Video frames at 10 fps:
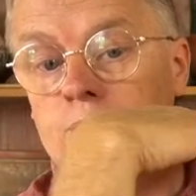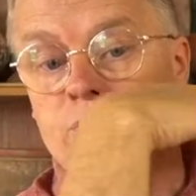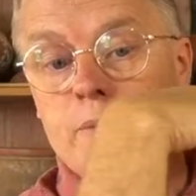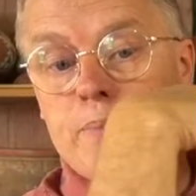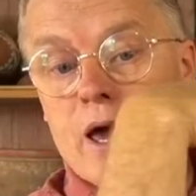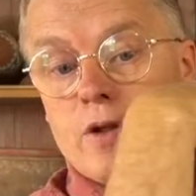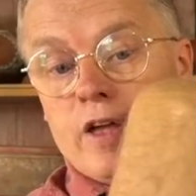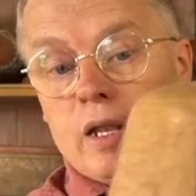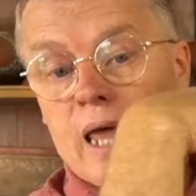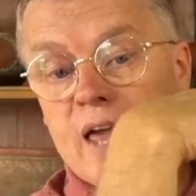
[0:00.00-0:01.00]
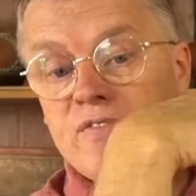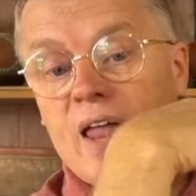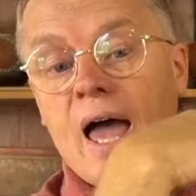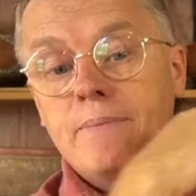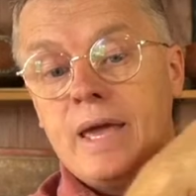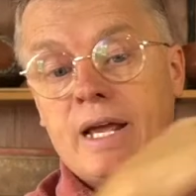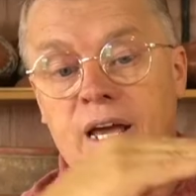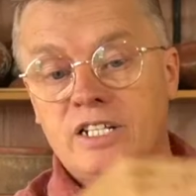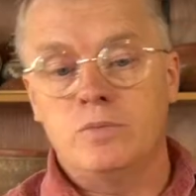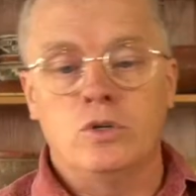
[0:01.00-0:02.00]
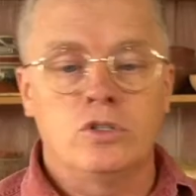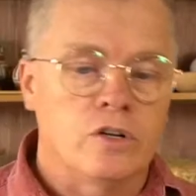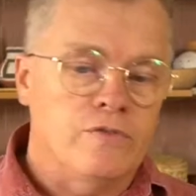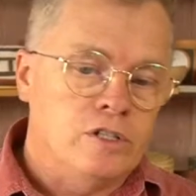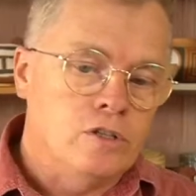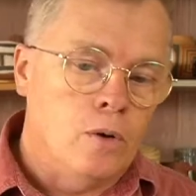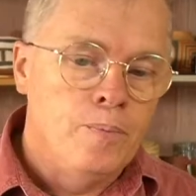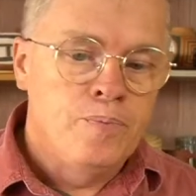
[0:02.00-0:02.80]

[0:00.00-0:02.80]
the better they'll lay flat and make a nice smooth surface so